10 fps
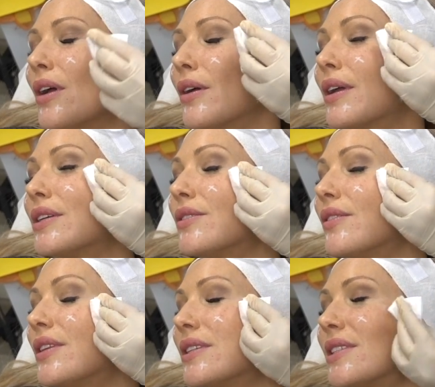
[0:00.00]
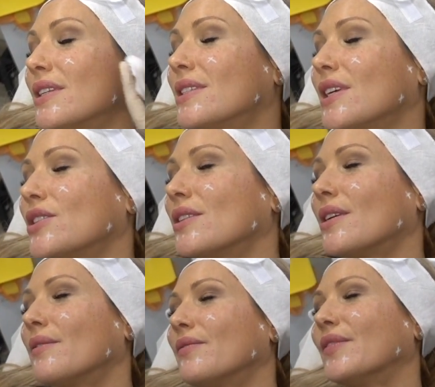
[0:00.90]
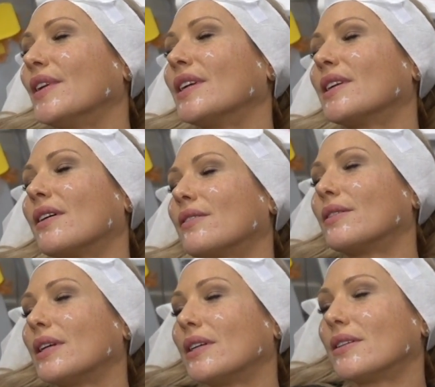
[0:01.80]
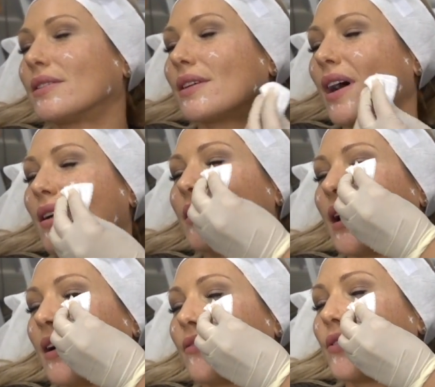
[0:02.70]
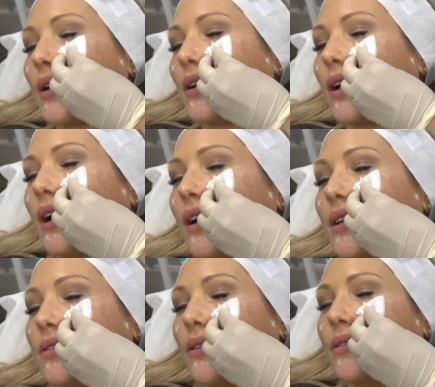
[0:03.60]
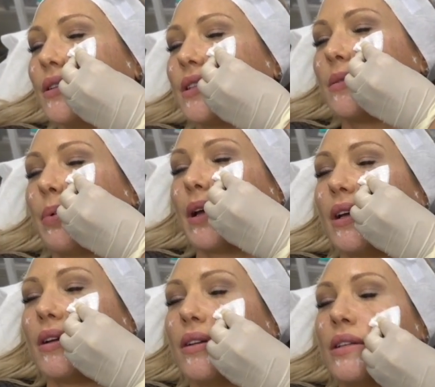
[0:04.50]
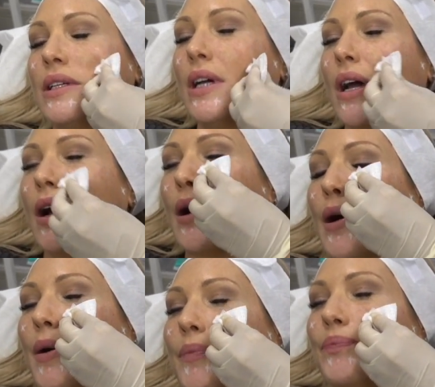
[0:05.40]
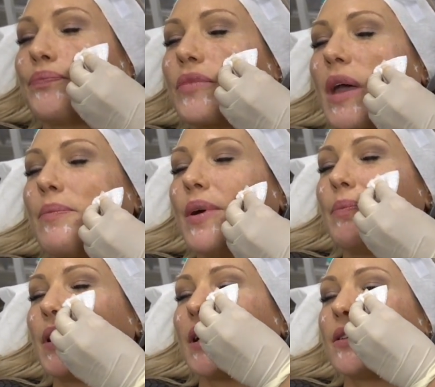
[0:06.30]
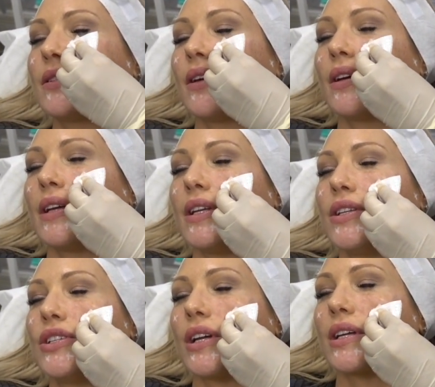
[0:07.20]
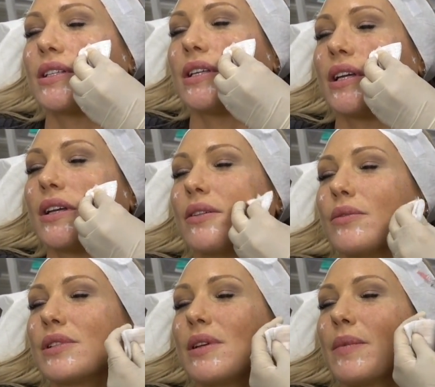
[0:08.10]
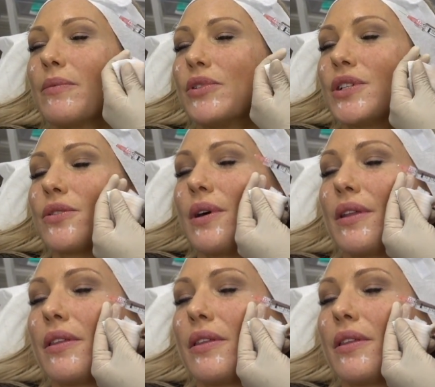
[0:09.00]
Okay, so the sensation that I'm feeling now is I have quite a high tolerance to pain. But because they're injecting something which is quite a